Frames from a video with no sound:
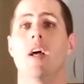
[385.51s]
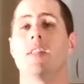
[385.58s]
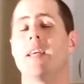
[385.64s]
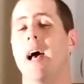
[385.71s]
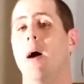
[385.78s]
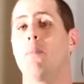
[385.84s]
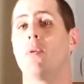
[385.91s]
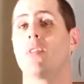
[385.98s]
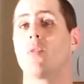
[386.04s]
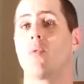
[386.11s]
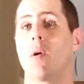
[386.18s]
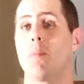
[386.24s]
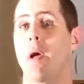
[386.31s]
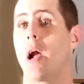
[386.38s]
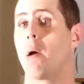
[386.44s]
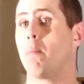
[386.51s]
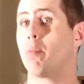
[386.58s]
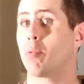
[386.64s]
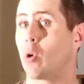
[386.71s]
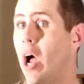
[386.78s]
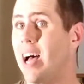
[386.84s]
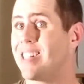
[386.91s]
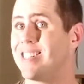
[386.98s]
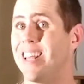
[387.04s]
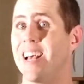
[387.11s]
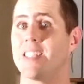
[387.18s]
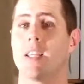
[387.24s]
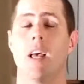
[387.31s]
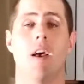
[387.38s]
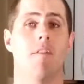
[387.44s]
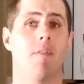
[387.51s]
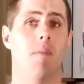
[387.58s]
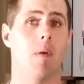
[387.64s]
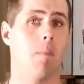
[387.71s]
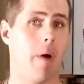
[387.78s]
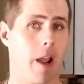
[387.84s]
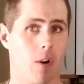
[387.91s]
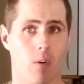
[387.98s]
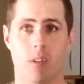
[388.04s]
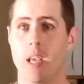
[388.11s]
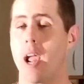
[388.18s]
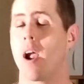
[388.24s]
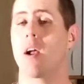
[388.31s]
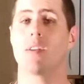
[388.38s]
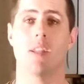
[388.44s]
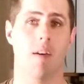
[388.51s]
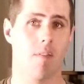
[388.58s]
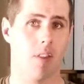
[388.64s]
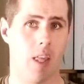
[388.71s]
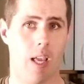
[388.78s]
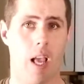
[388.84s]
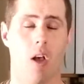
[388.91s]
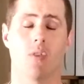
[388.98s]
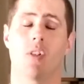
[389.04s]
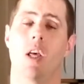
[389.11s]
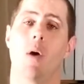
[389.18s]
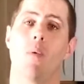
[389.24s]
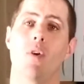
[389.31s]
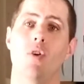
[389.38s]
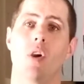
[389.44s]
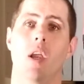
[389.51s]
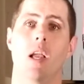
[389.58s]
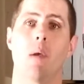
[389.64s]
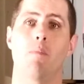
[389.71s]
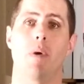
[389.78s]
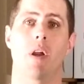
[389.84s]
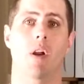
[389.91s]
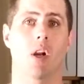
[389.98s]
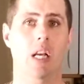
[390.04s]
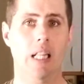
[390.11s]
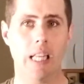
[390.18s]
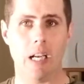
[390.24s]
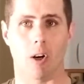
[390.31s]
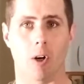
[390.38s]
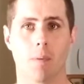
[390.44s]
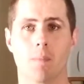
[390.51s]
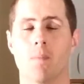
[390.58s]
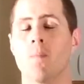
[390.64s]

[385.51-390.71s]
to help with the repair process from the micro tears and everything else. That way you can get bigger and leaner.